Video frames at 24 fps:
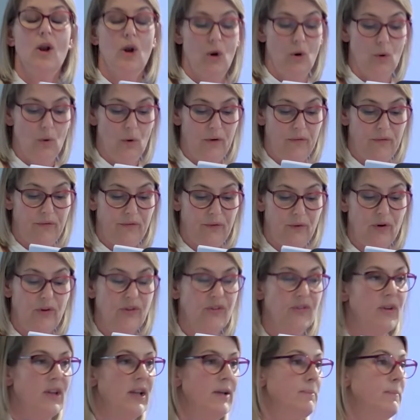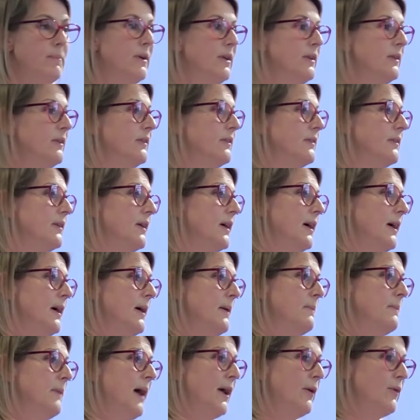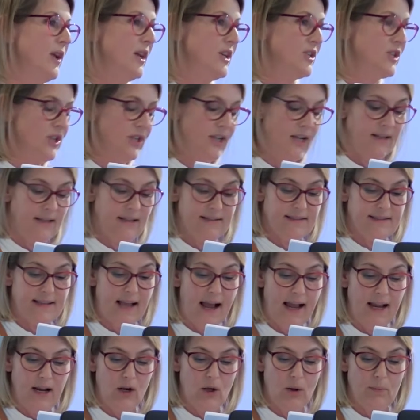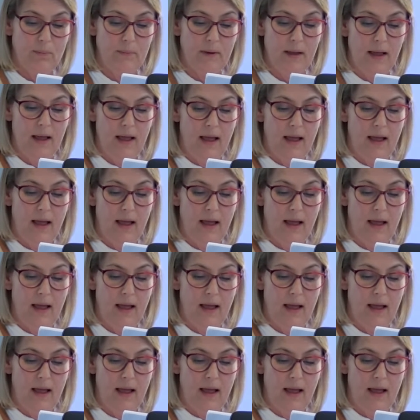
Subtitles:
law enforcement, migration and asylum,